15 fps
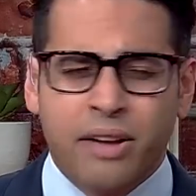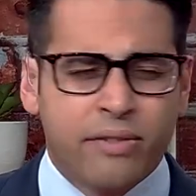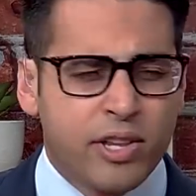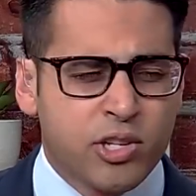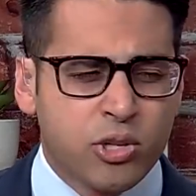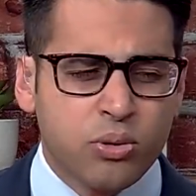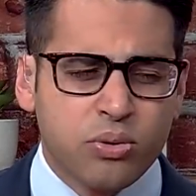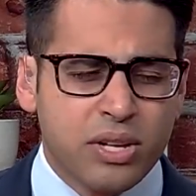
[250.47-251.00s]
The
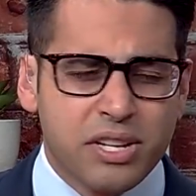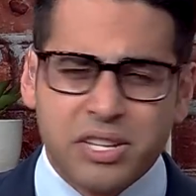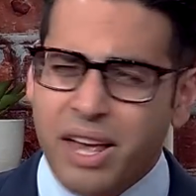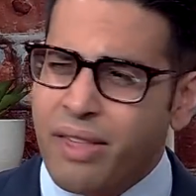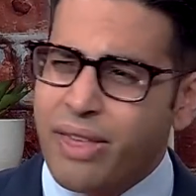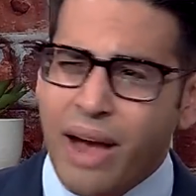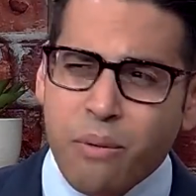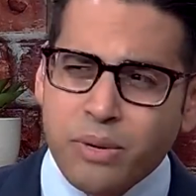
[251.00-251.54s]
truth is,
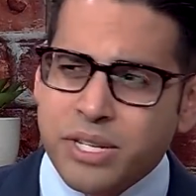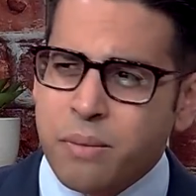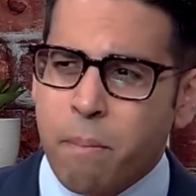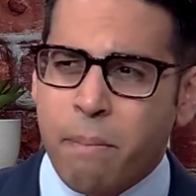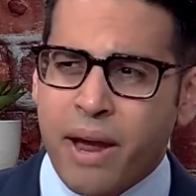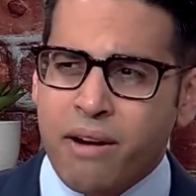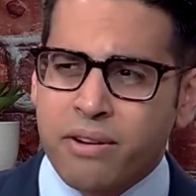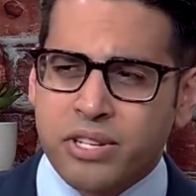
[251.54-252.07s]
that was
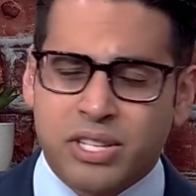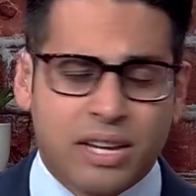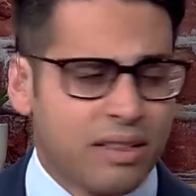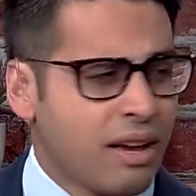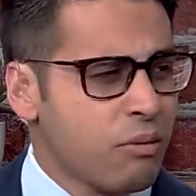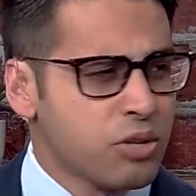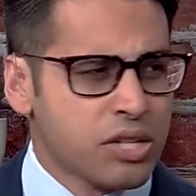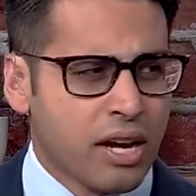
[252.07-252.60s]
embarrassing.
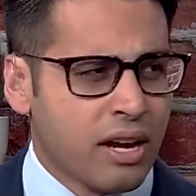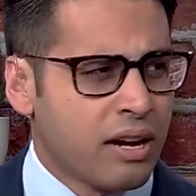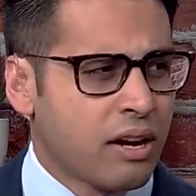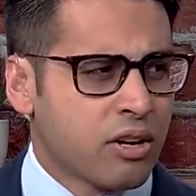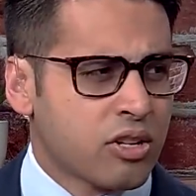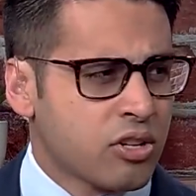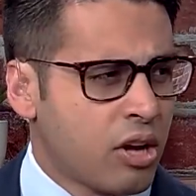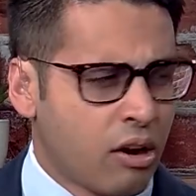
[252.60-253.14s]
That was like
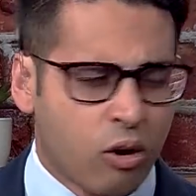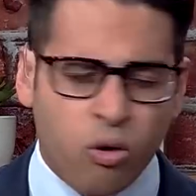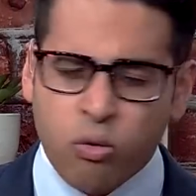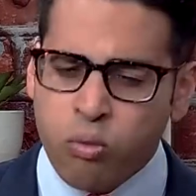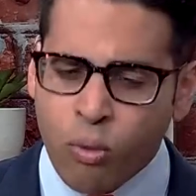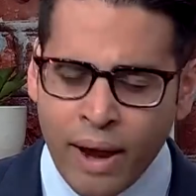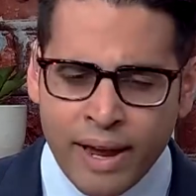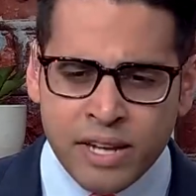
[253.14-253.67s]
a
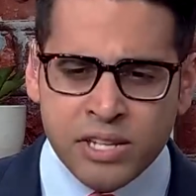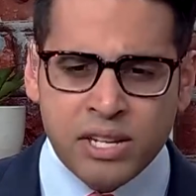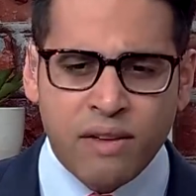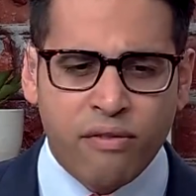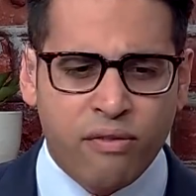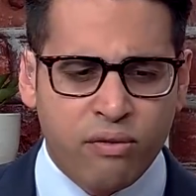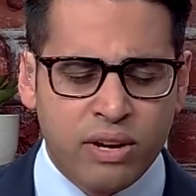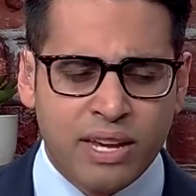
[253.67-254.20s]
crazy
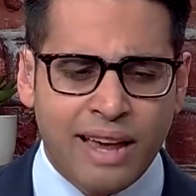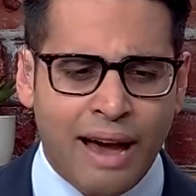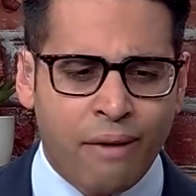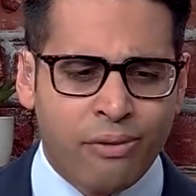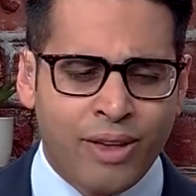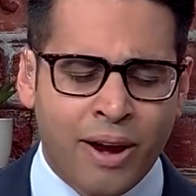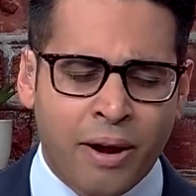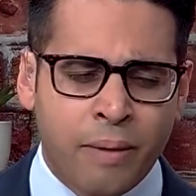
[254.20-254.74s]
freak
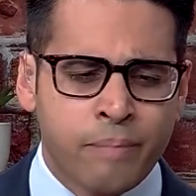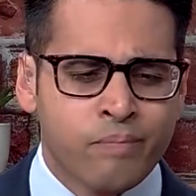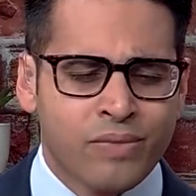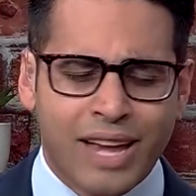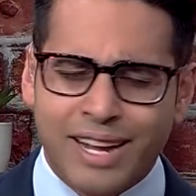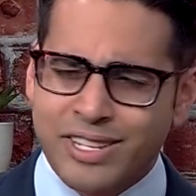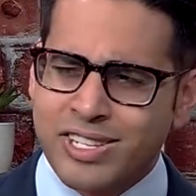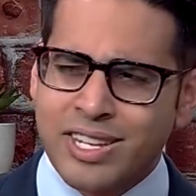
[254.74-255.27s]
out there
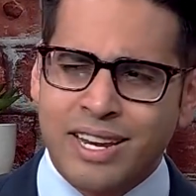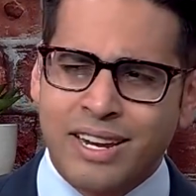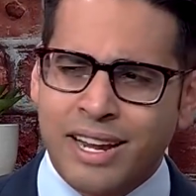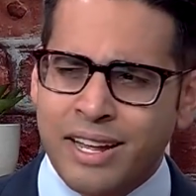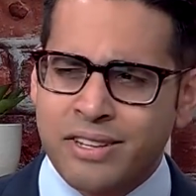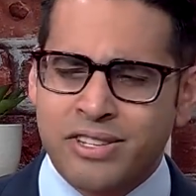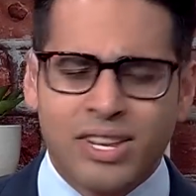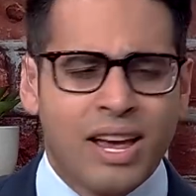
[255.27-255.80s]
at
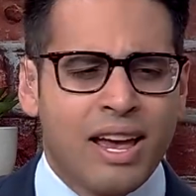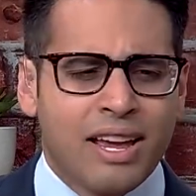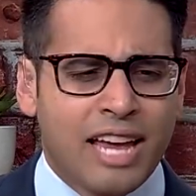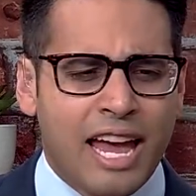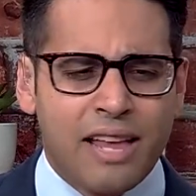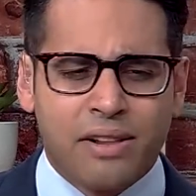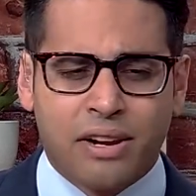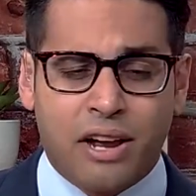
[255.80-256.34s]
CNN's
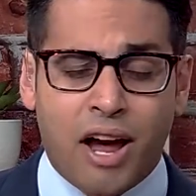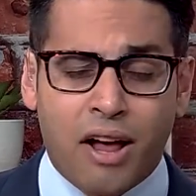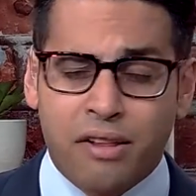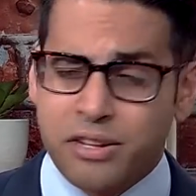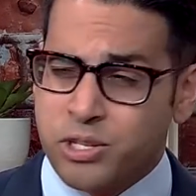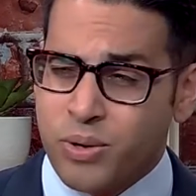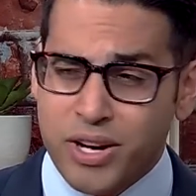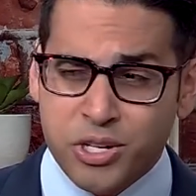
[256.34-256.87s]
Caitlin
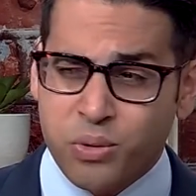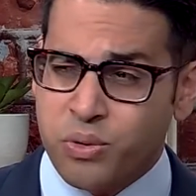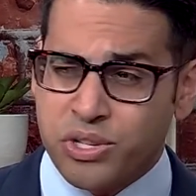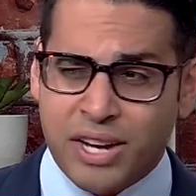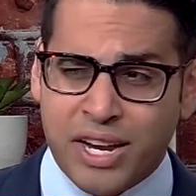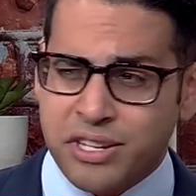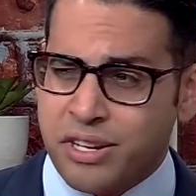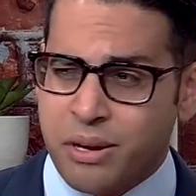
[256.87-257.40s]
Collins, who actually
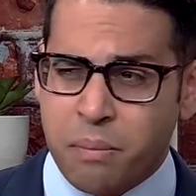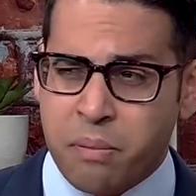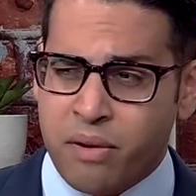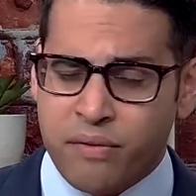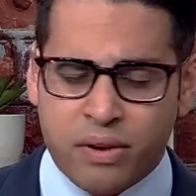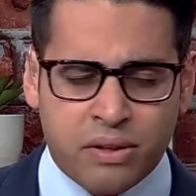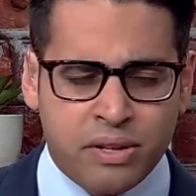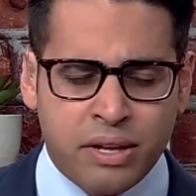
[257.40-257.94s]
was asking a
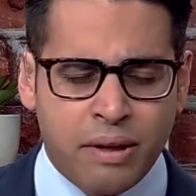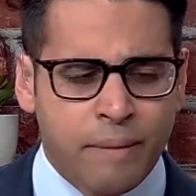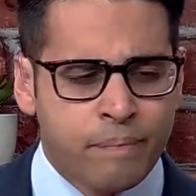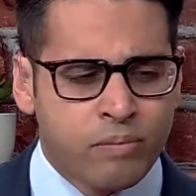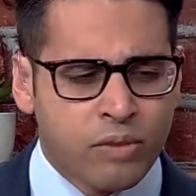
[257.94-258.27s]
perfectly